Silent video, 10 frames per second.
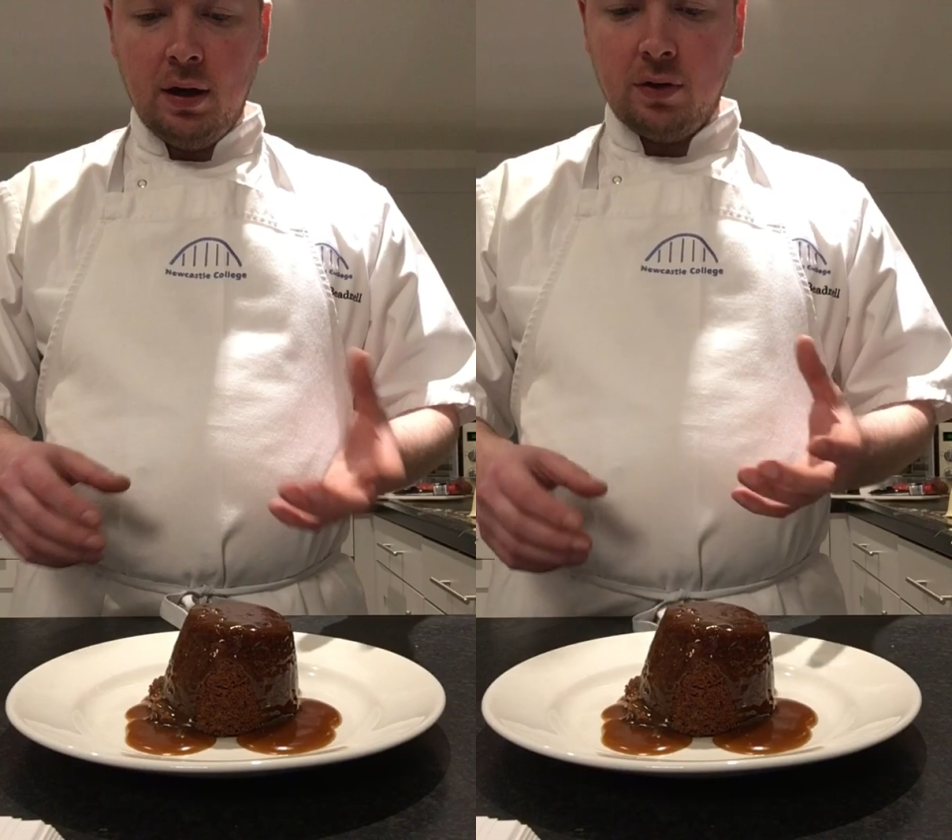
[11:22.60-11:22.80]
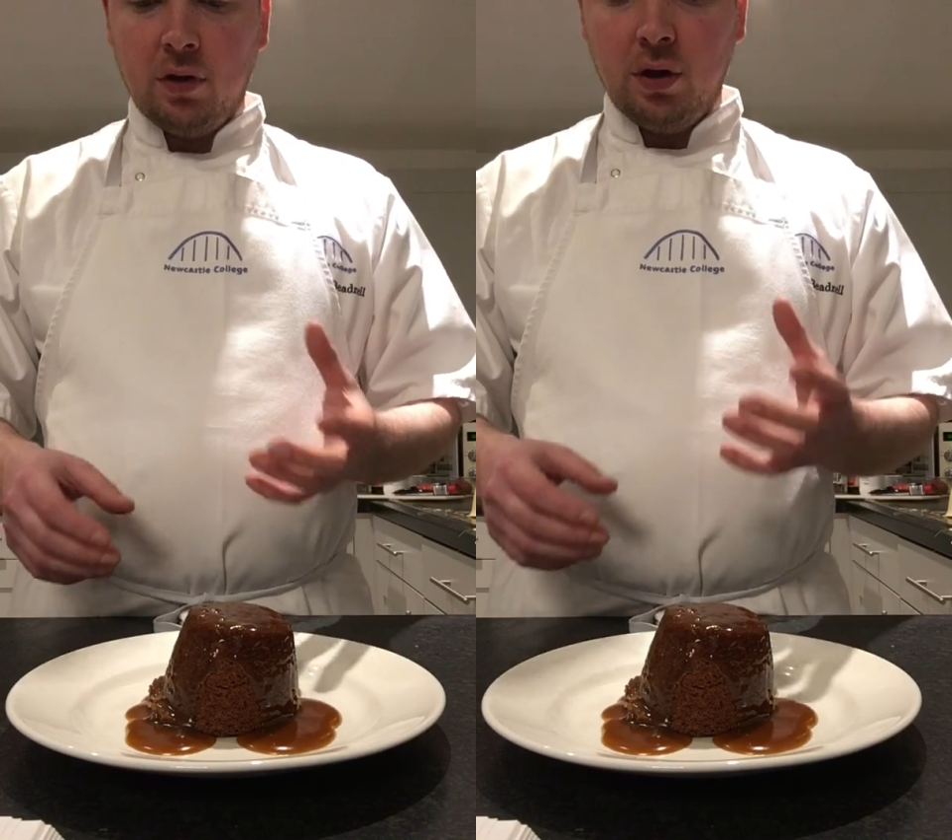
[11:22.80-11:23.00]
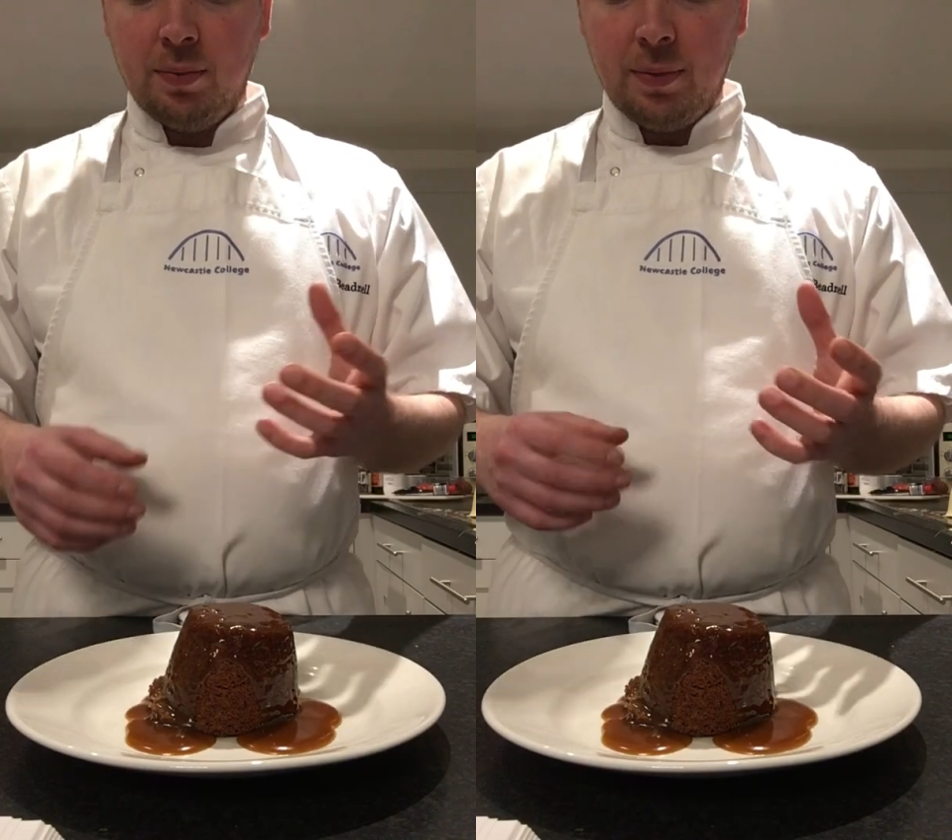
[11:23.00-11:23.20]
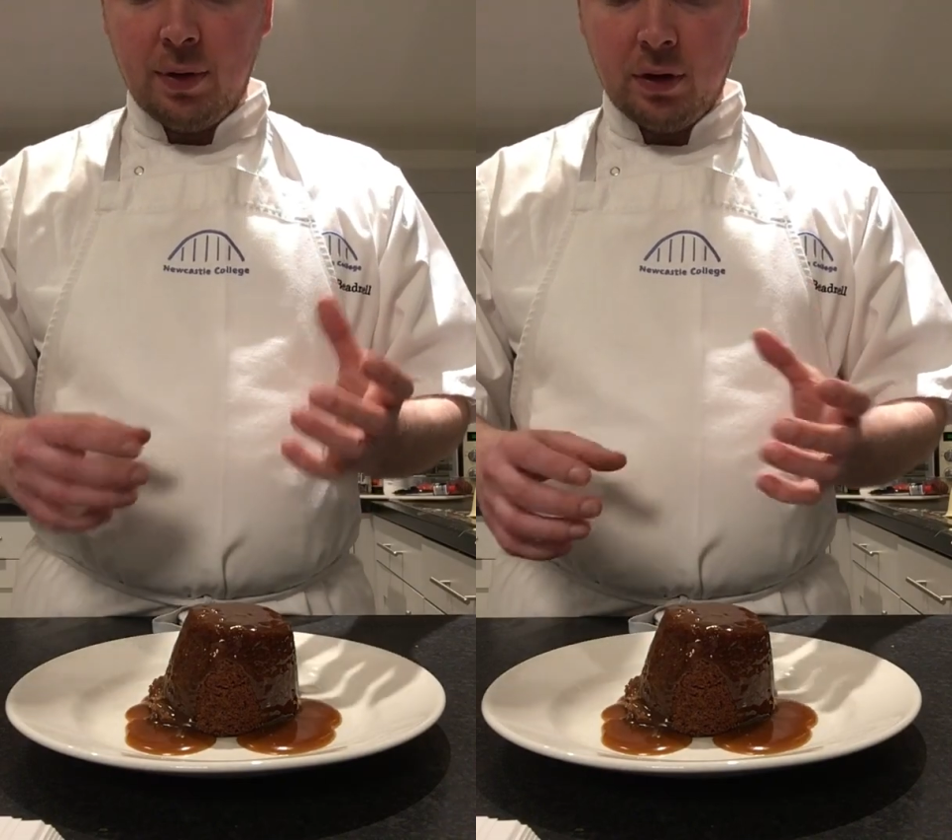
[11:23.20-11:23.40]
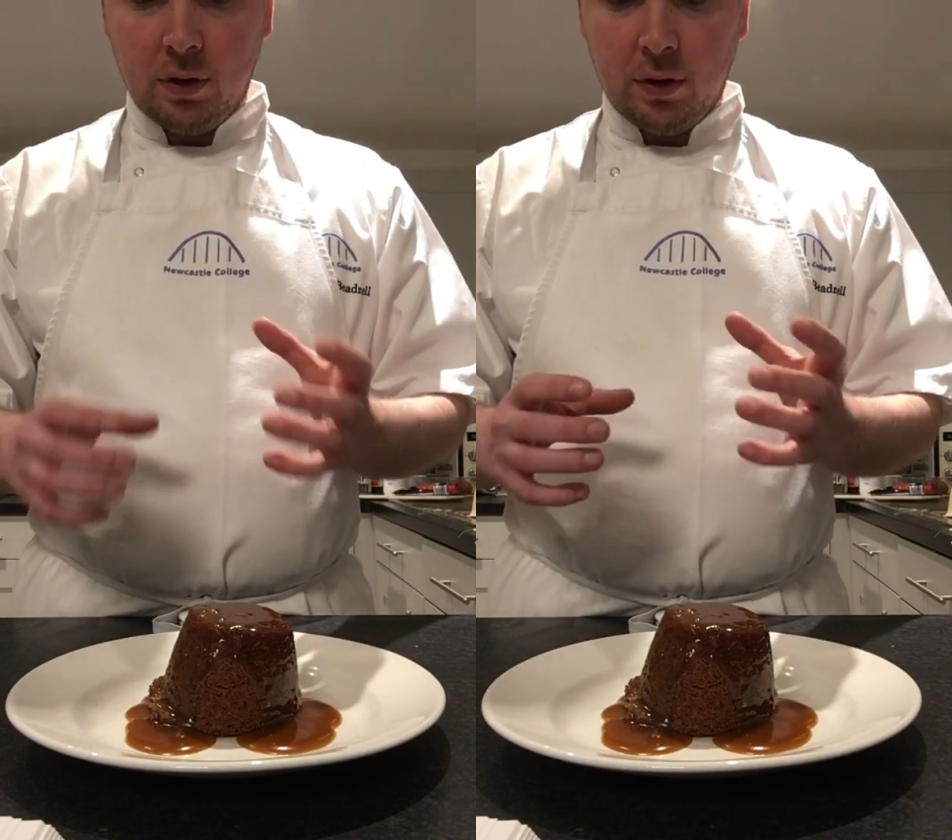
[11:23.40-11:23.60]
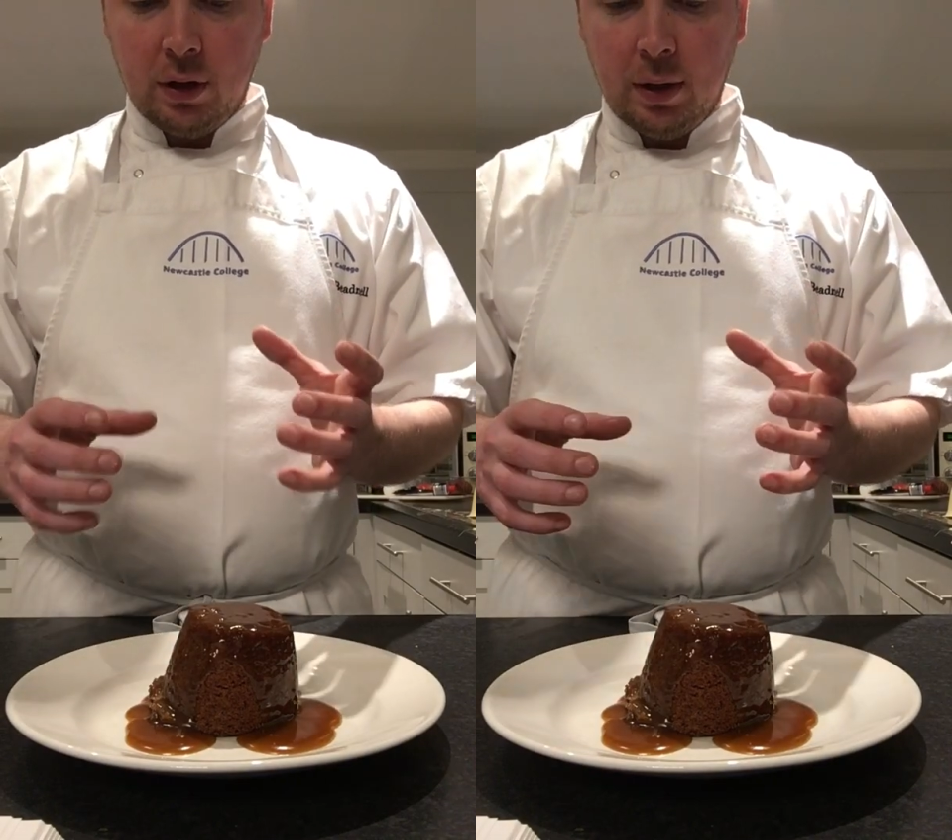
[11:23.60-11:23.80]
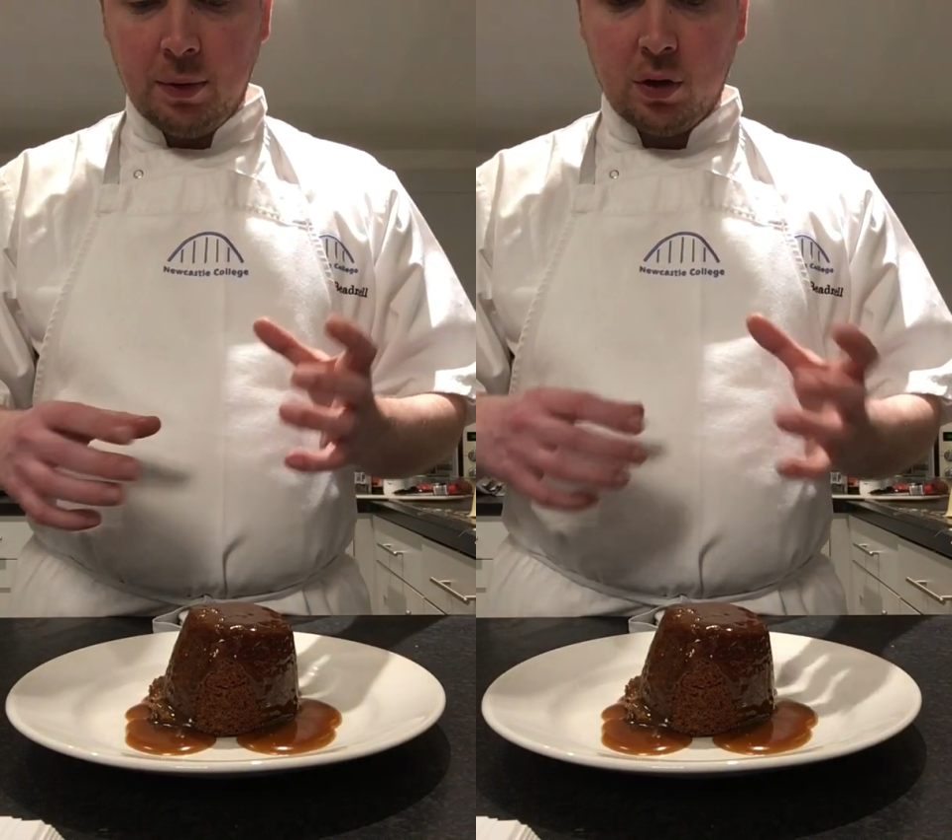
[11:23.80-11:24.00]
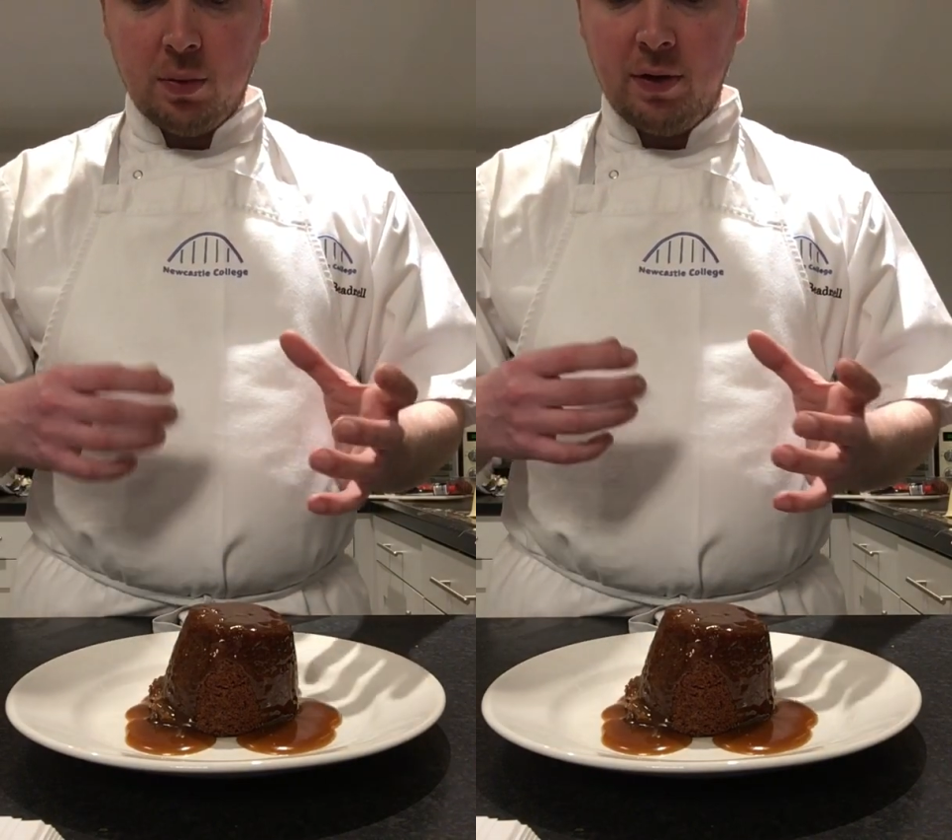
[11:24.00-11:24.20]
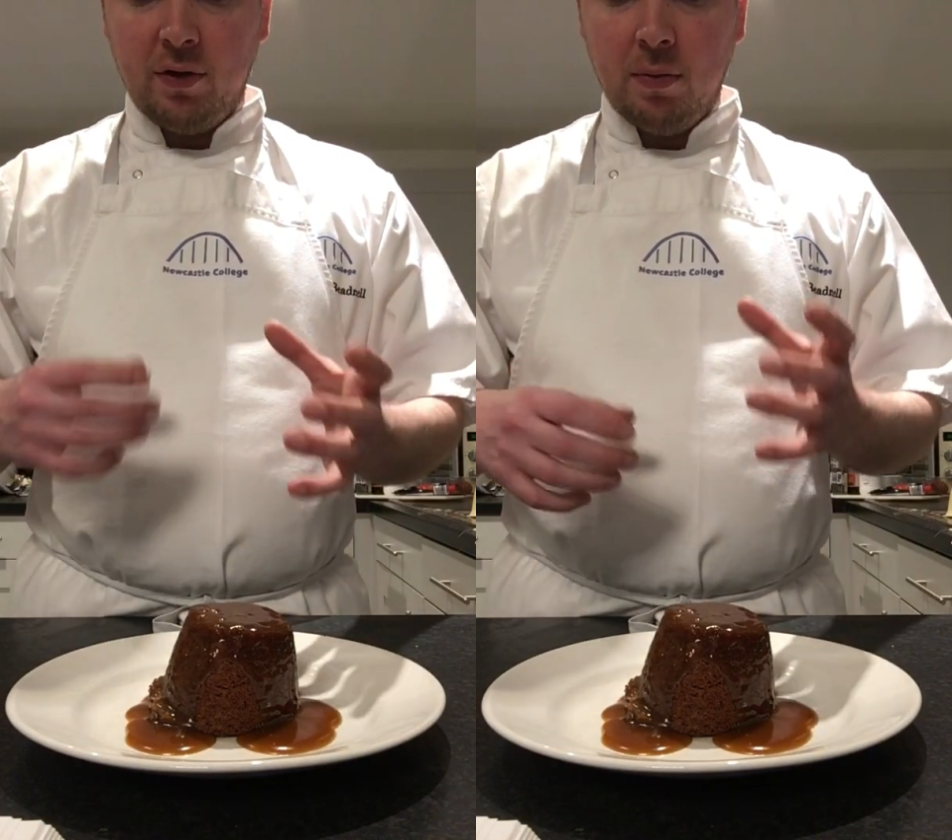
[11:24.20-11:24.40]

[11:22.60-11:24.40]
So it'll become even